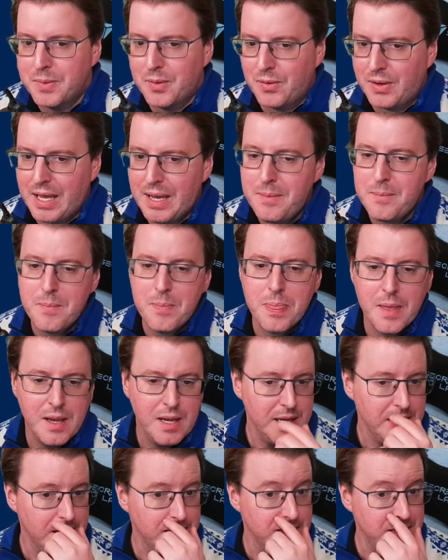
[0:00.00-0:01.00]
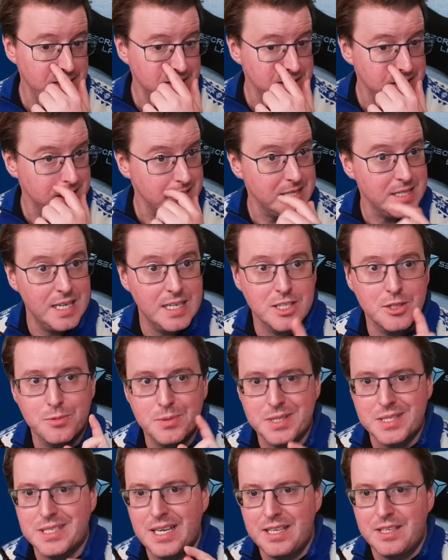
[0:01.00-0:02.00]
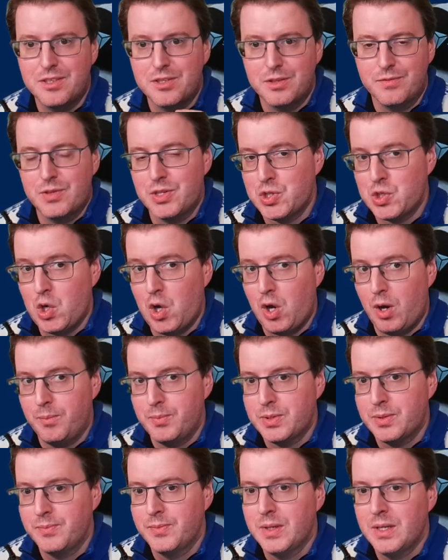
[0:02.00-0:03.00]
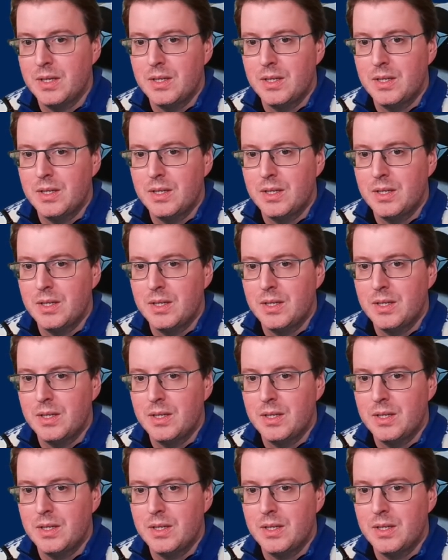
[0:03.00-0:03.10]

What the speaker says: Okay, this is set to a status of stopped.